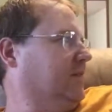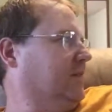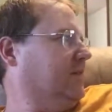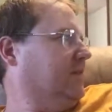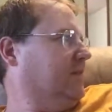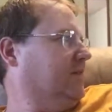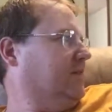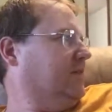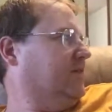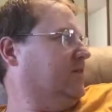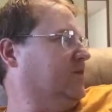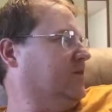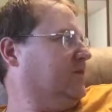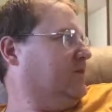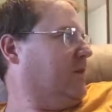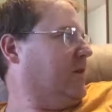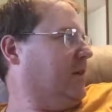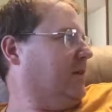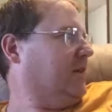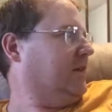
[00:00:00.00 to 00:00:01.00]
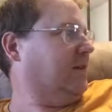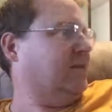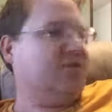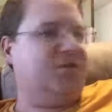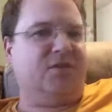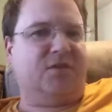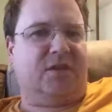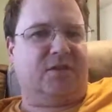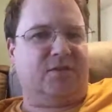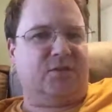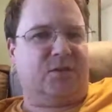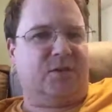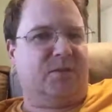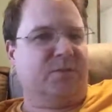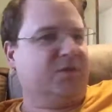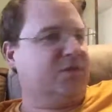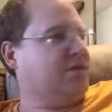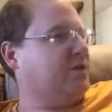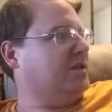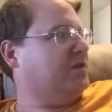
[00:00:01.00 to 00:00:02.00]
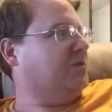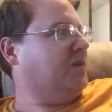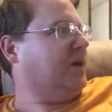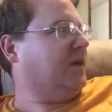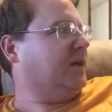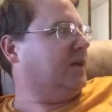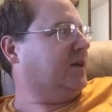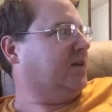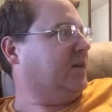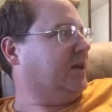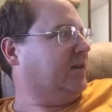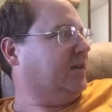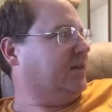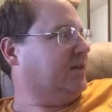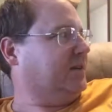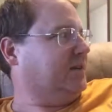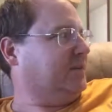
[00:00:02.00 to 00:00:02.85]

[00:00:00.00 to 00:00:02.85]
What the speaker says: She's smiling. She's off screen, but she's smiling about this.